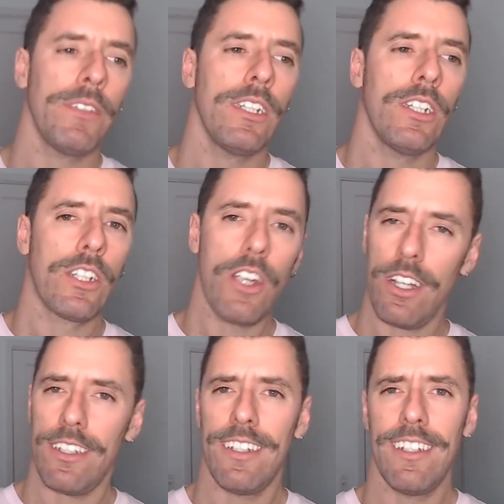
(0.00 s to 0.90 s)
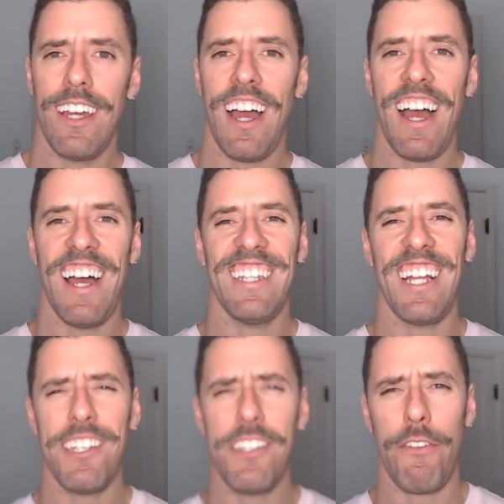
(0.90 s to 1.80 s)
Good. That
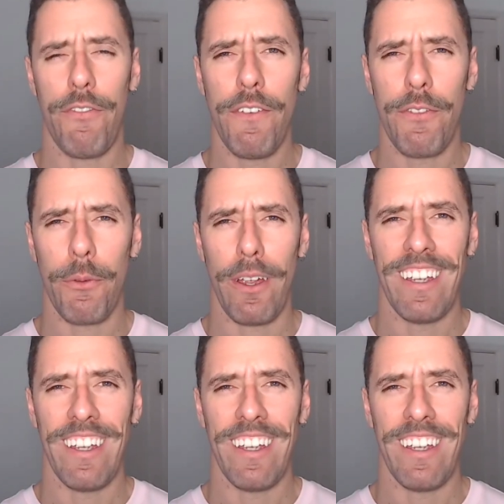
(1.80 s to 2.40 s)
is the fifth way.